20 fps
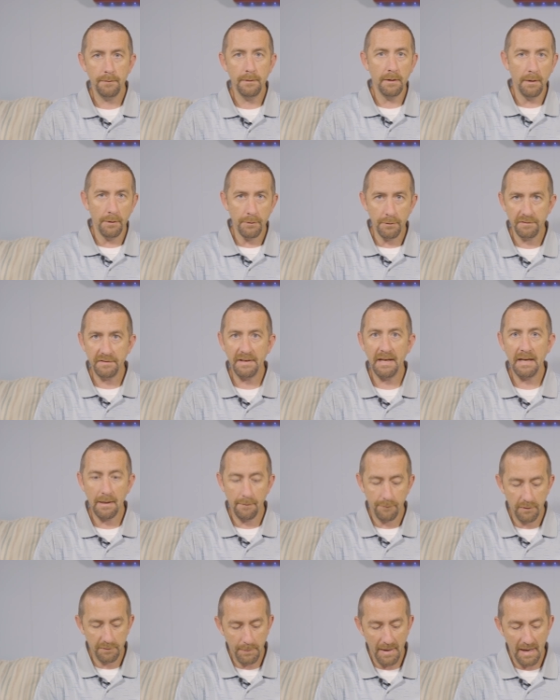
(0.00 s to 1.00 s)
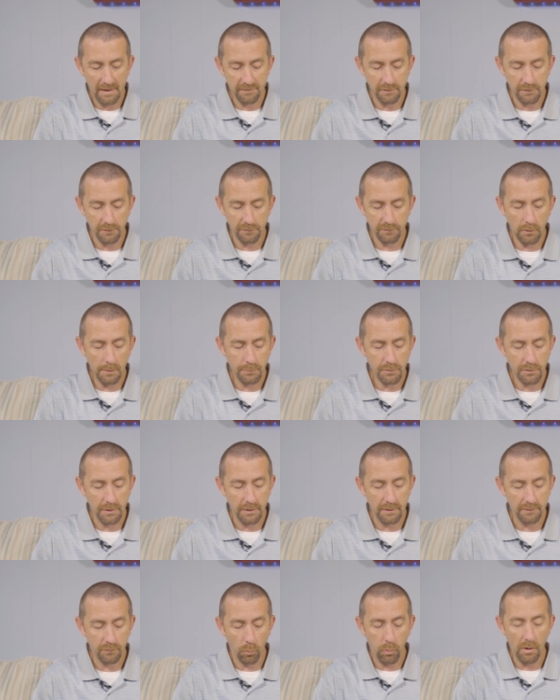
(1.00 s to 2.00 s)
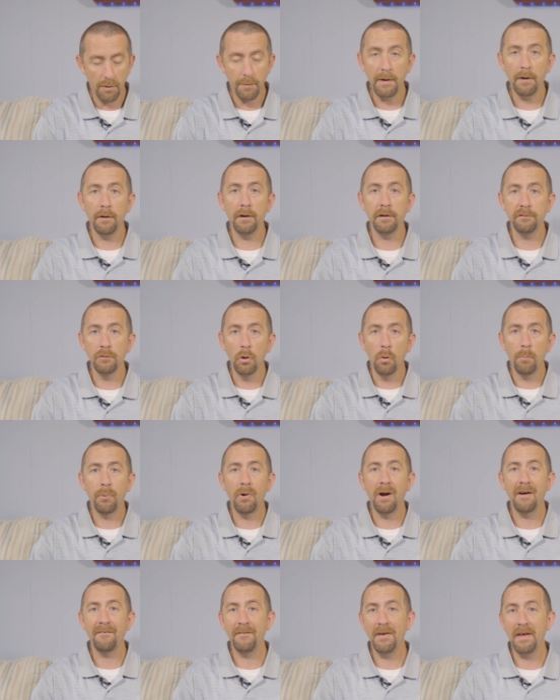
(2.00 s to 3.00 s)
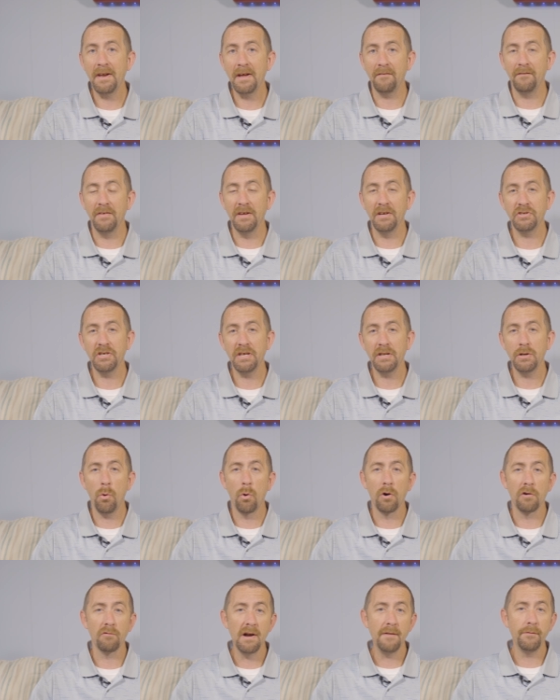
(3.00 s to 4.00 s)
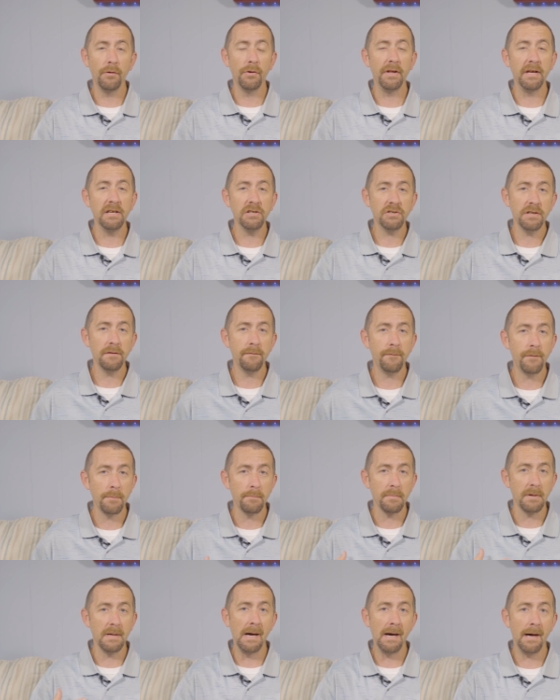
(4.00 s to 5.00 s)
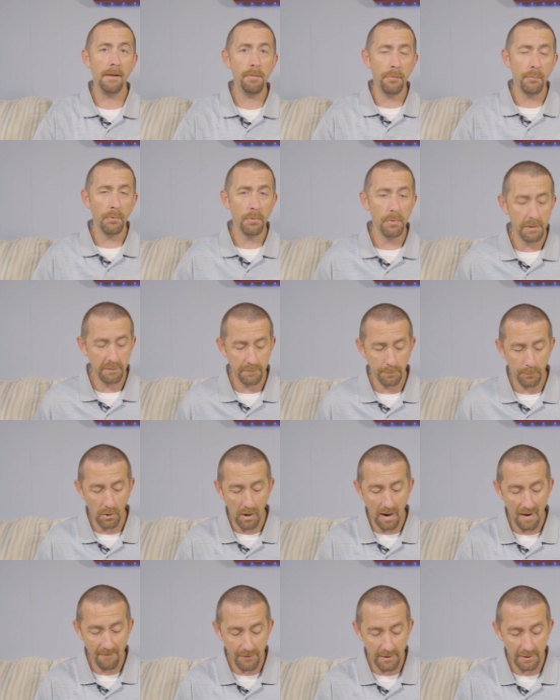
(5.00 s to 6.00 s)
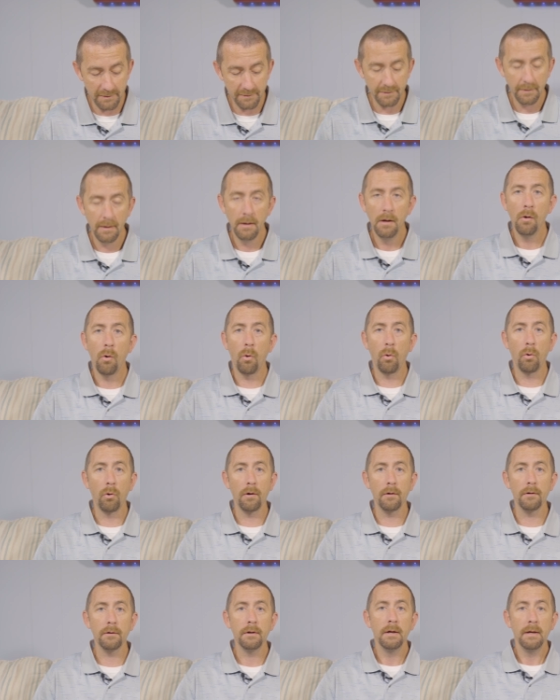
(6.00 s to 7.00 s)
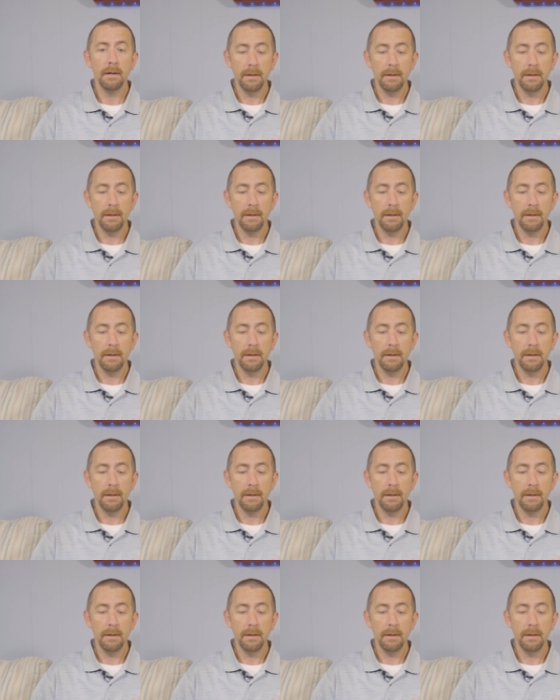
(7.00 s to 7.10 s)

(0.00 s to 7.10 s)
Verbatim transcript: the understanding of this passage of Scripture is where there is no prophetic vision or revelation from God through His prophets or